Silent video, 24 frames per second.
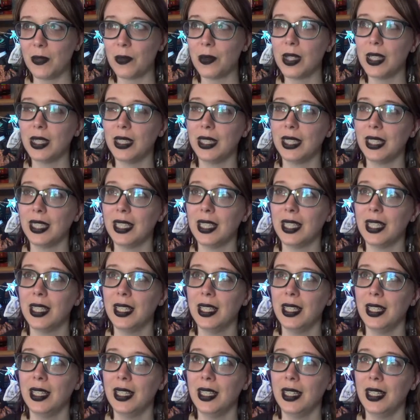really
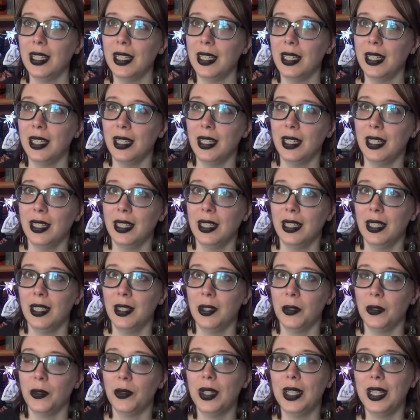
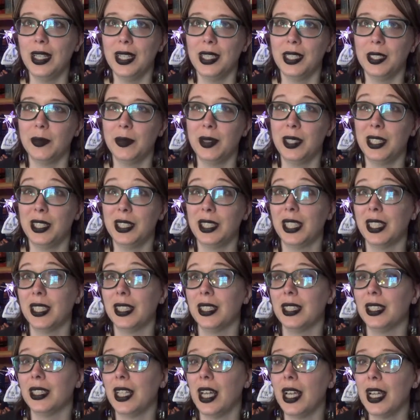reading as much as
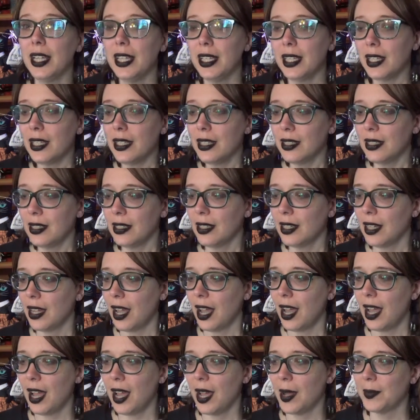I'd like,
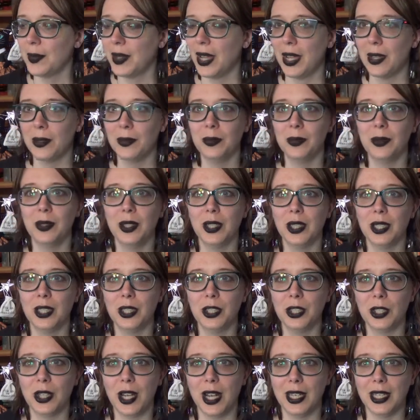I'm
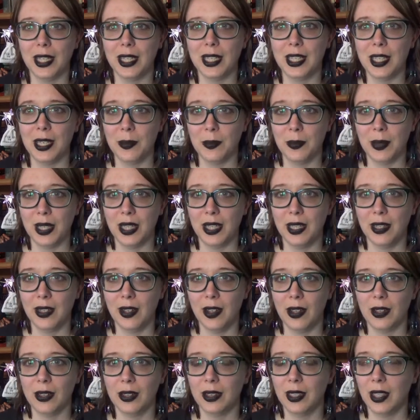gonna try to keep it
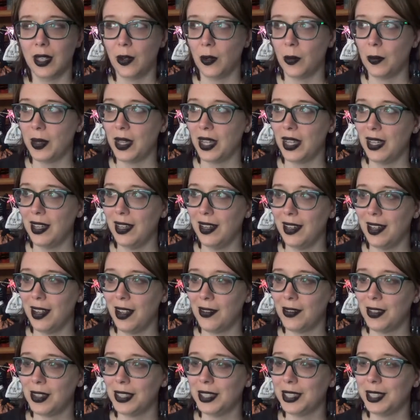a little bit
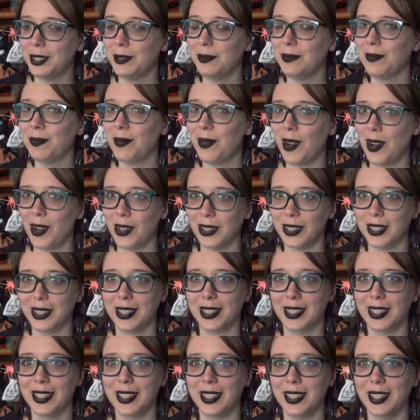of a
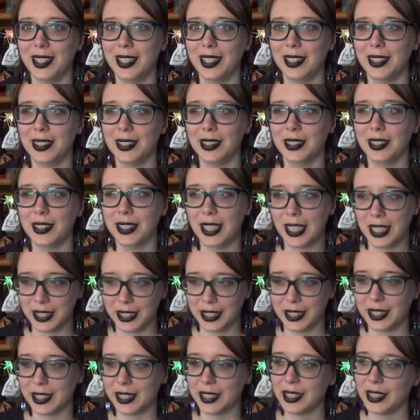smaller
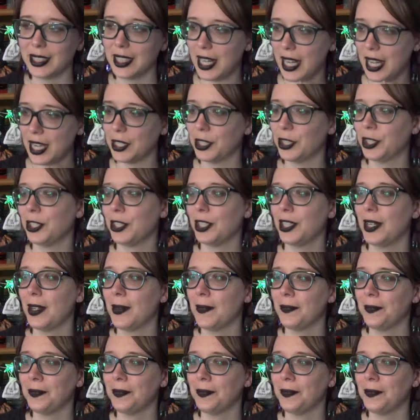list-ish